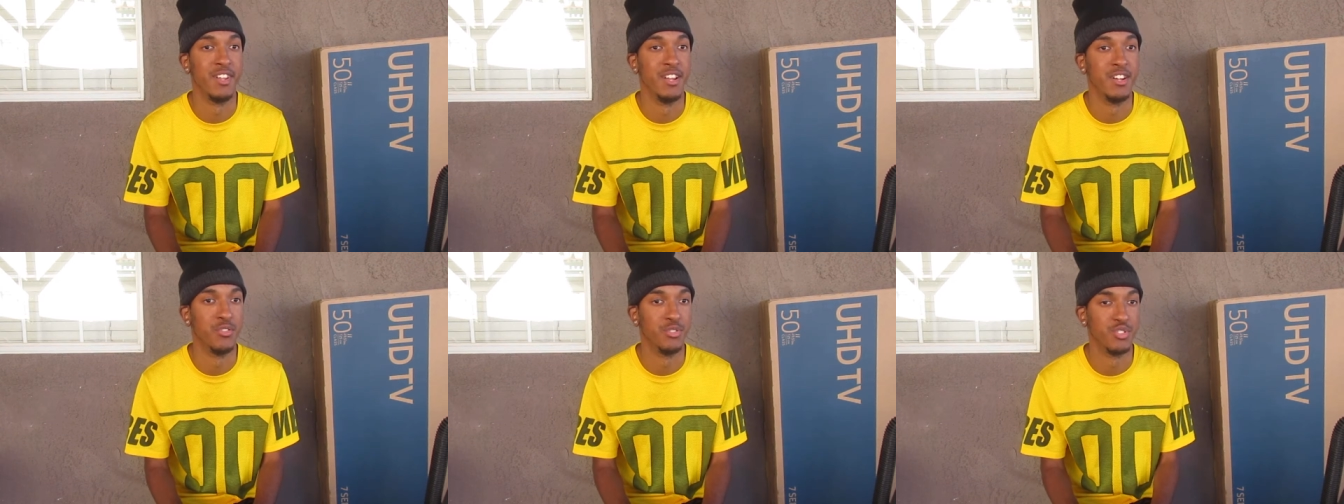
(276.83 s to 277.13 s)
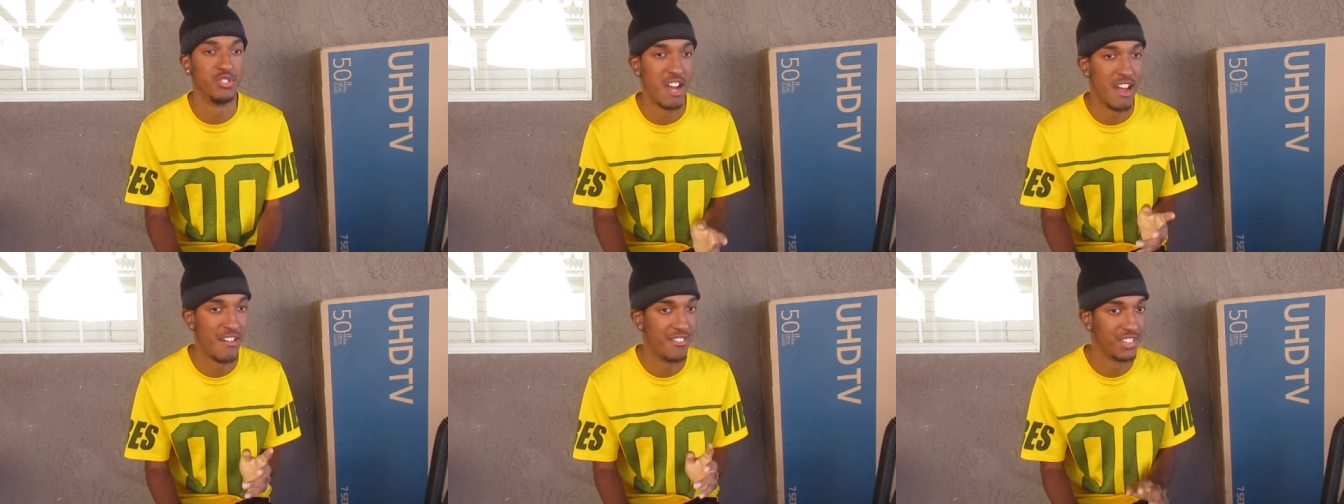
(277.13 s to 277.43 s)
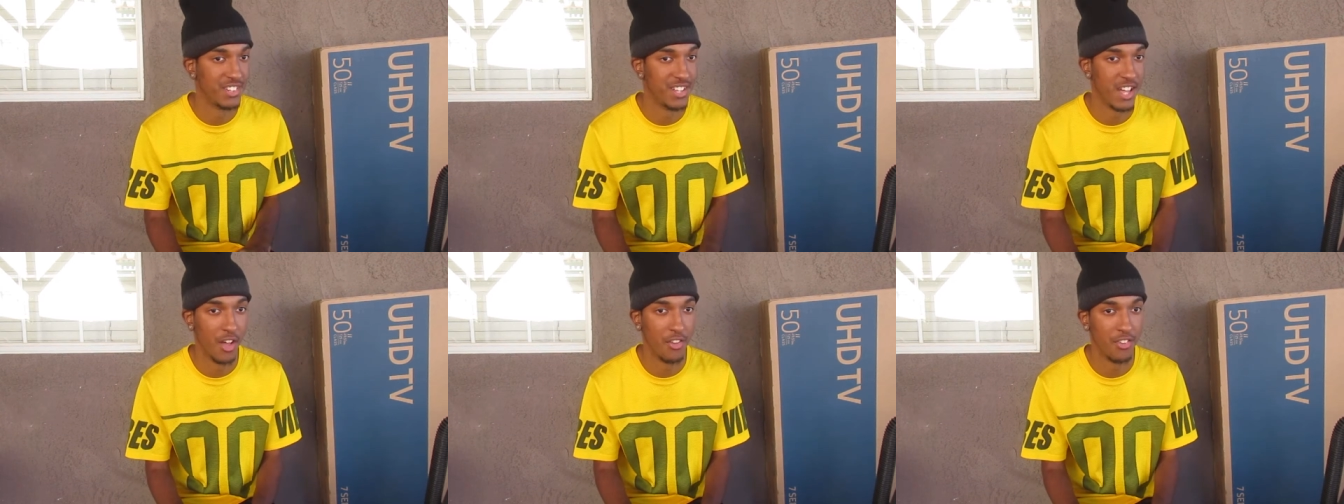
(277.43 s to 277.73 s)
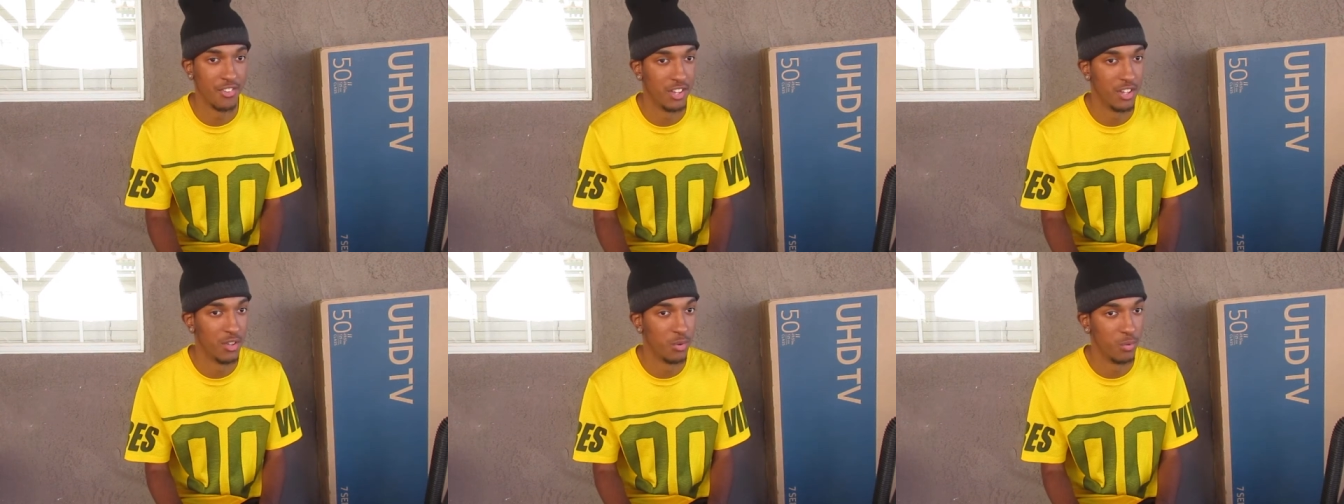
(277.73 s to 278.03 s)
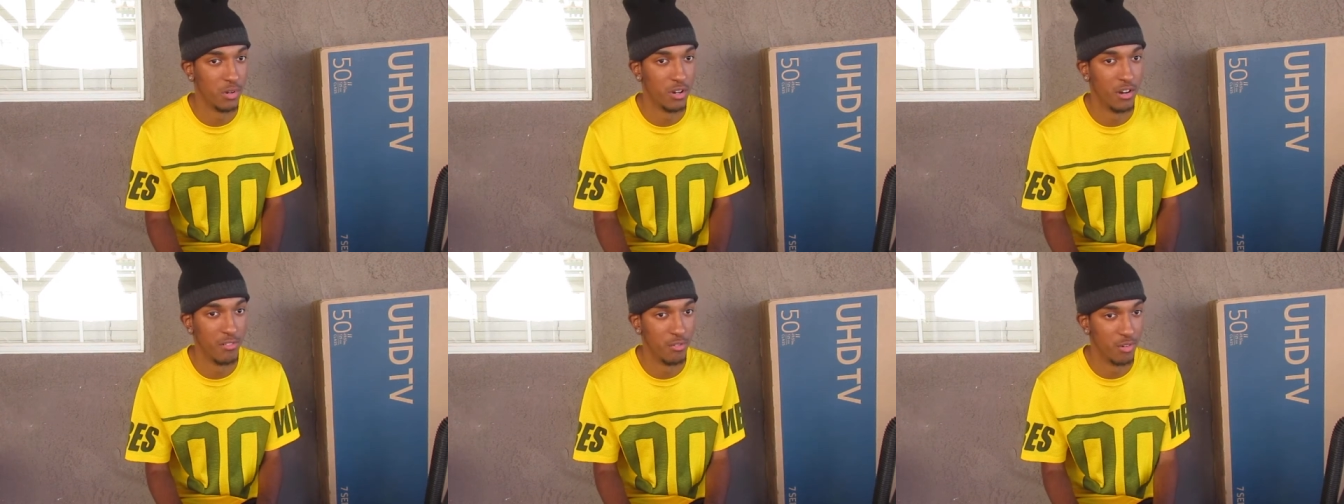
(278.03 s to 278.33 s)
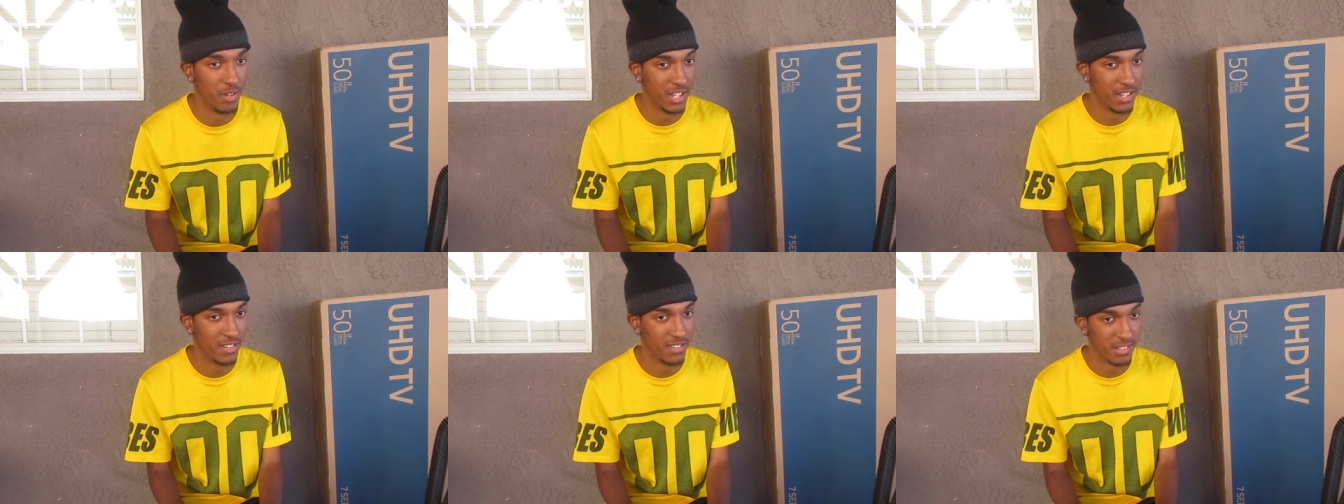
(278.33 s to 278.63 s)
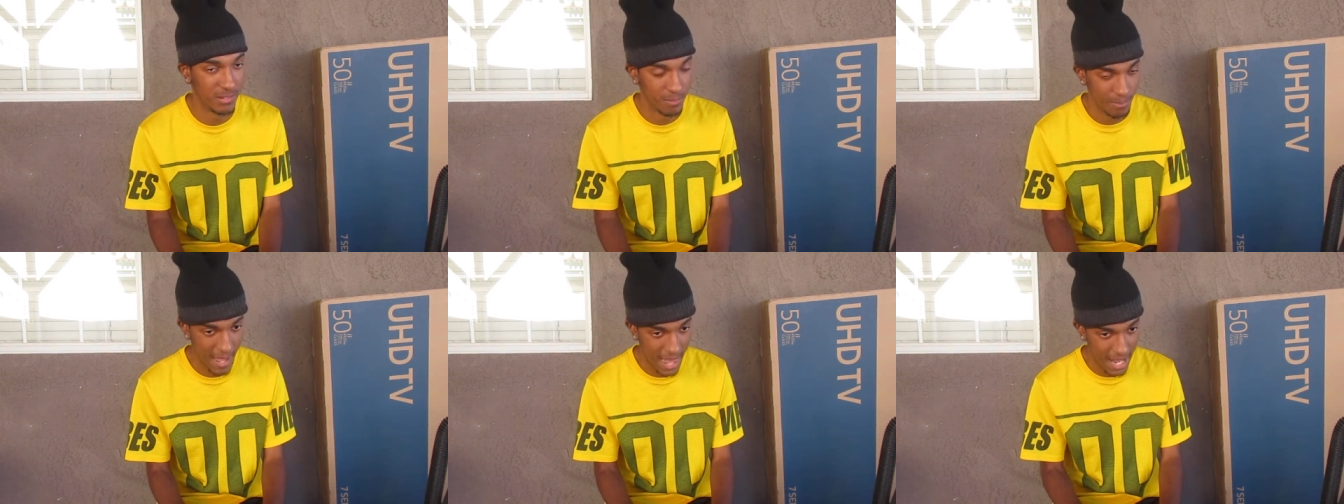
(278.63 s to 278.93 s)
You know, Travis Kelce as well. If we can
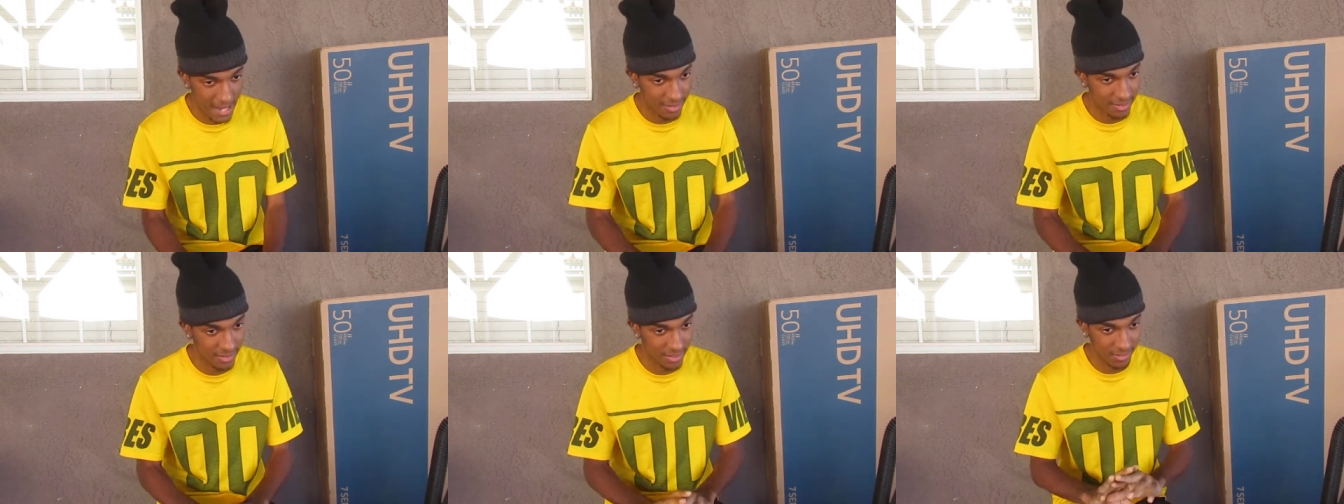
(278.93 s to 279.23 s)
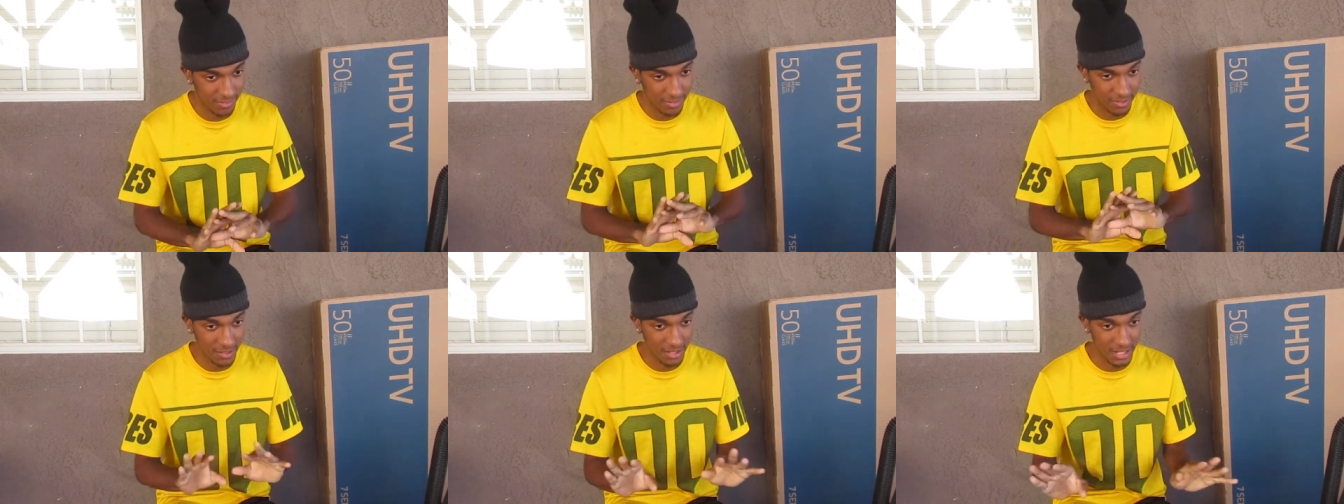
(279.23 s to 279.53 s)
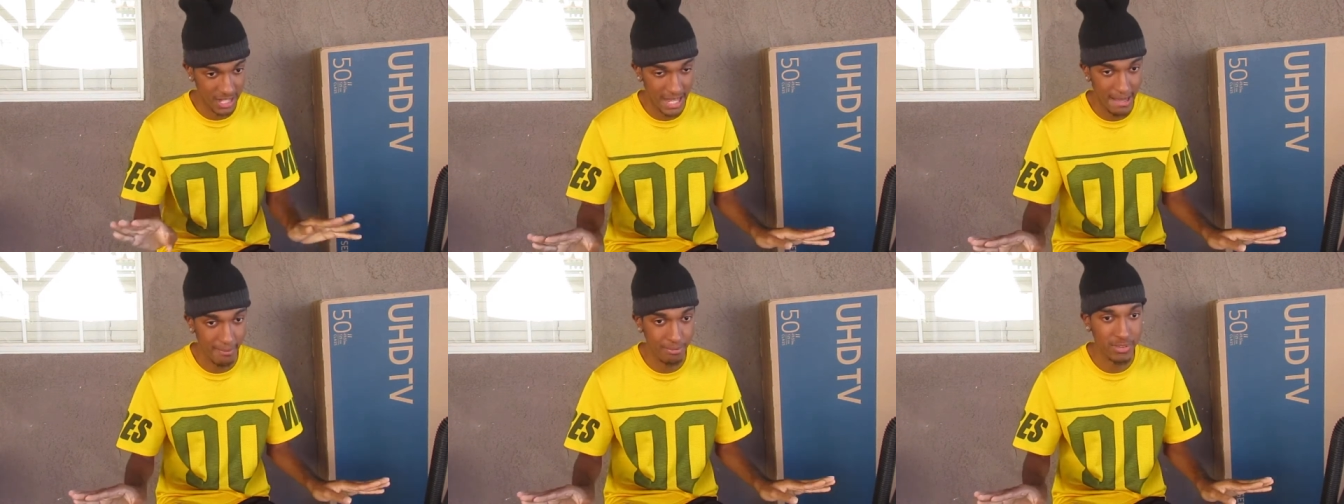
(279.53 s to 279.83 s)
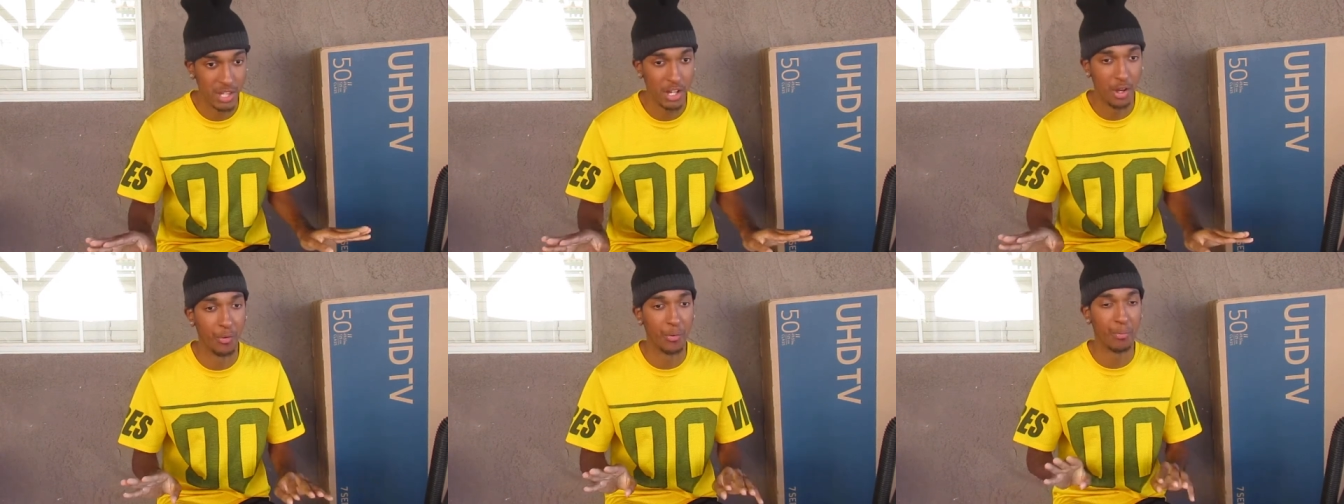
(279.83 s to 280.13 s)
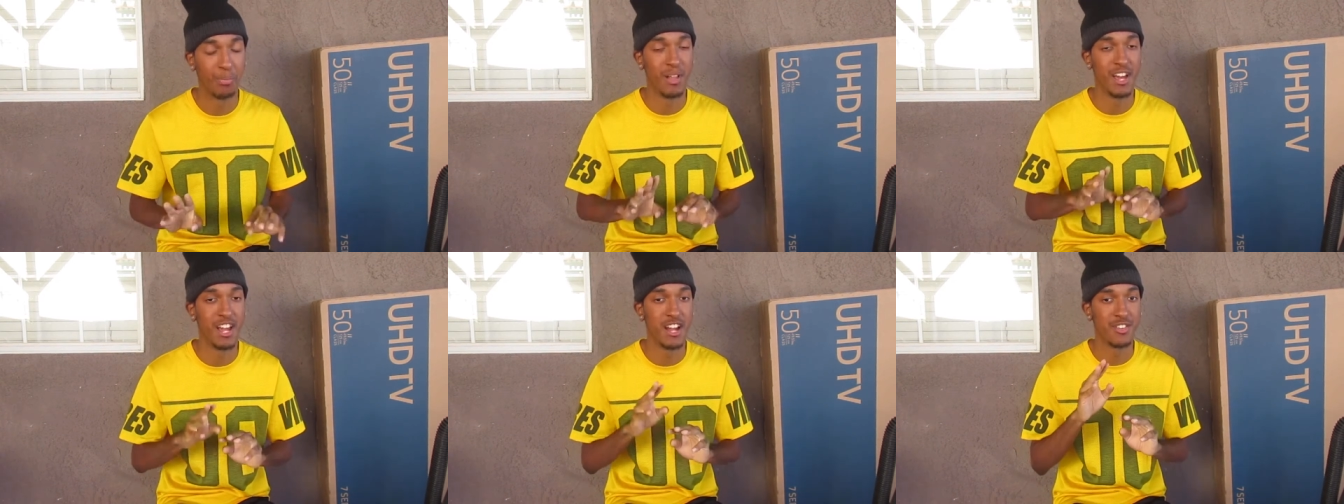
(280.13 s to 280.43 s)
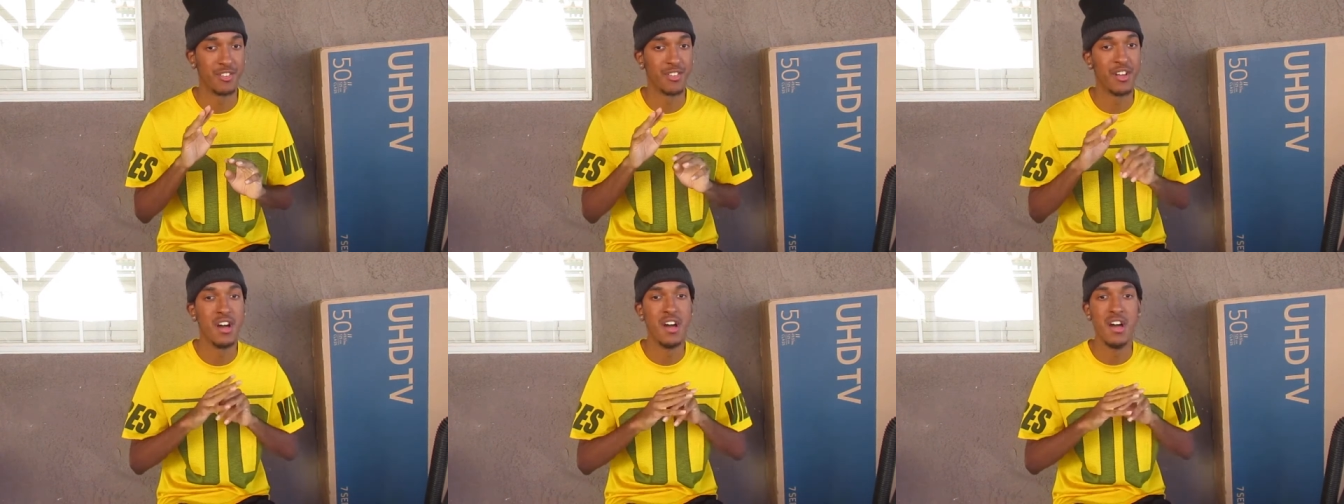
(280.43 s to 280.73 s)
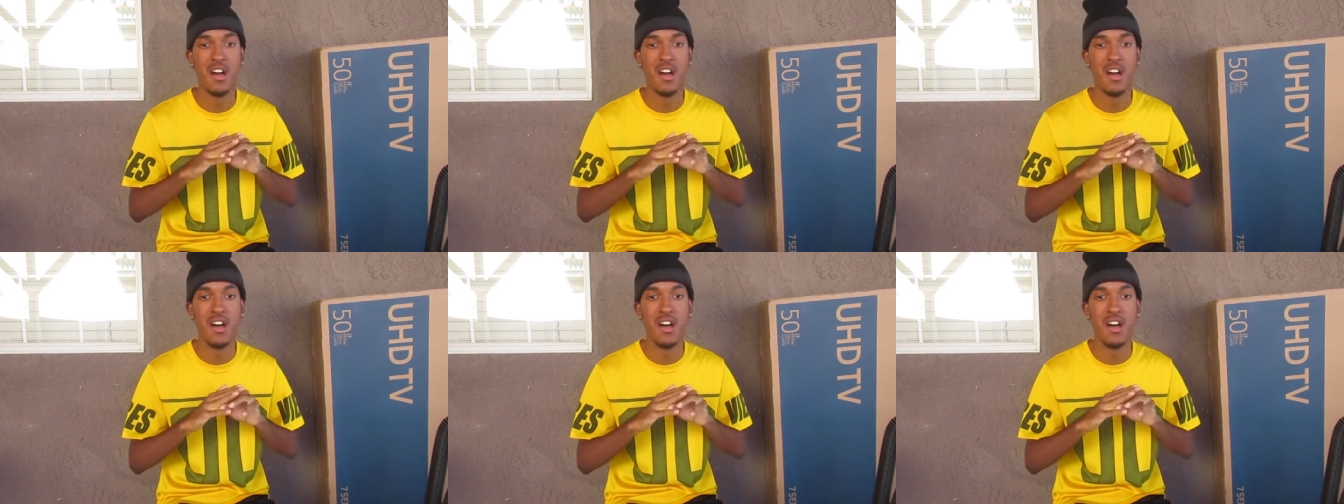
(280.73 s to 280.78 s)
just manage to, to keep those players